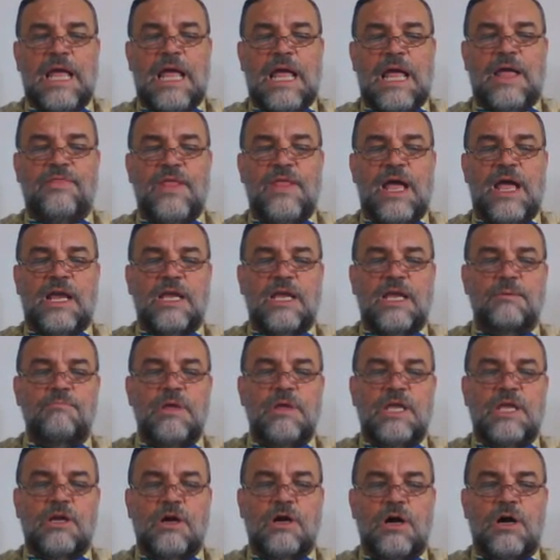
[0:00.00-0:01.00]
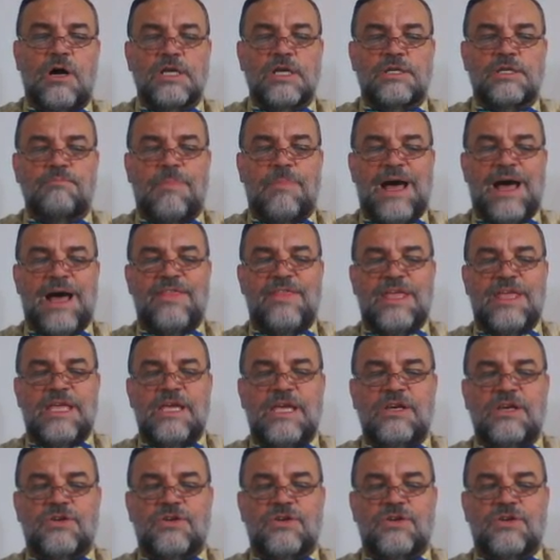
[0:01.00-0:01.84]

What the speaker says: and that can be caused by the